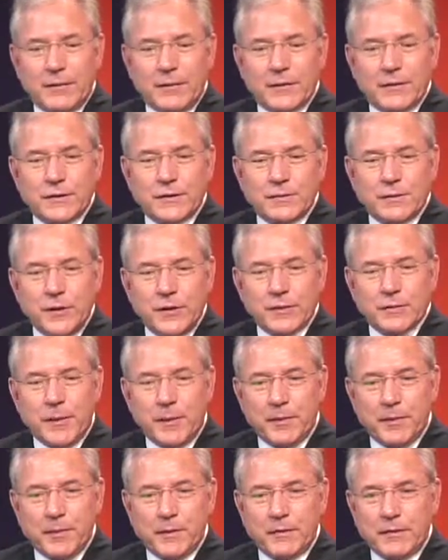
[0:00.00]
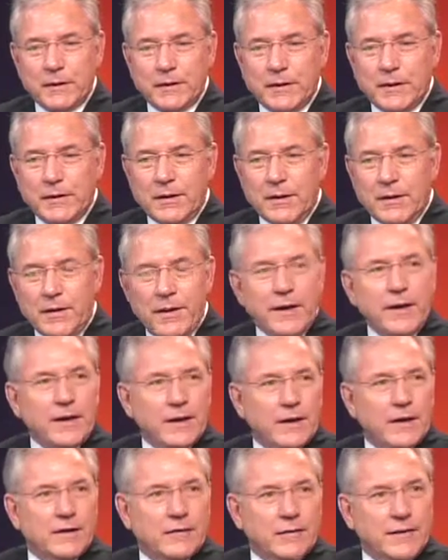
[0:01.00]
which is most people think
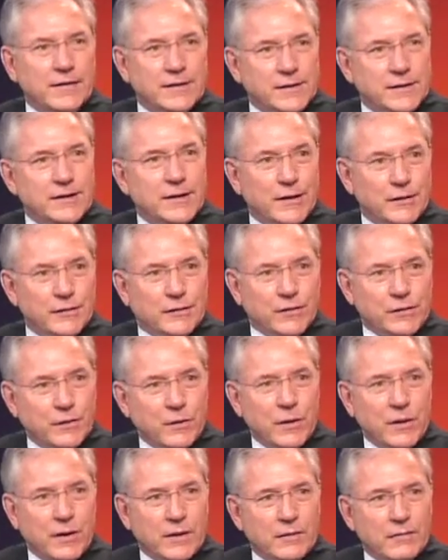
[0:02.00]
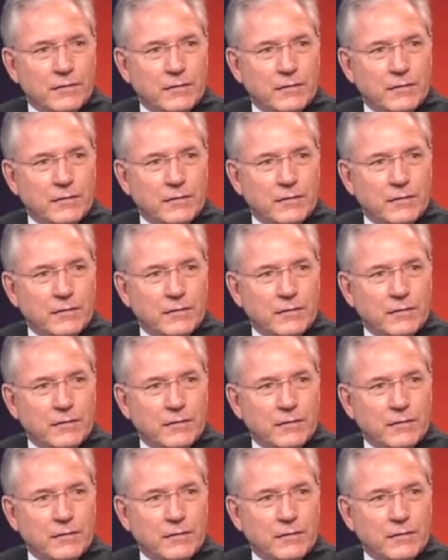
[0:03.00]
of as Center in the Square.